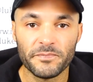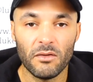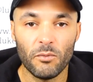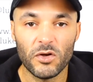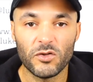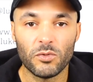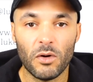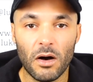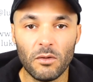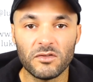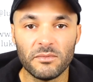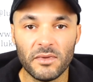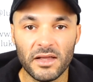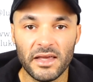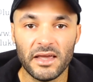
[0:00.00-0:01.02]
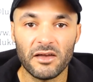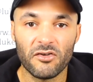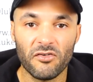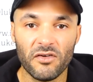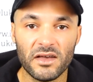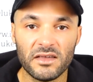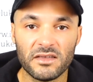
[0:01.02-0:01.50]
which will ultimately
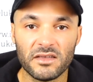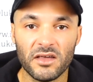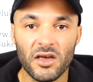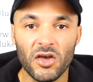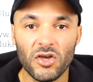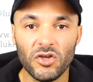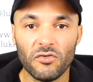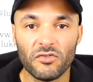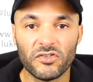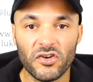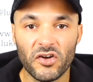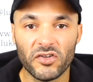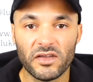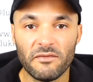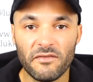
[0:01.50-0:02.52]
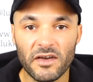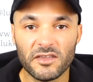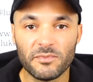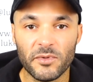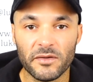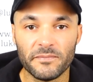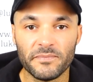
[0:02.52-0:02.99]
increase your return on
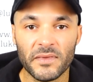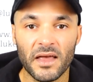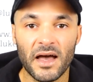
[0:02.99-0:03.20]
investment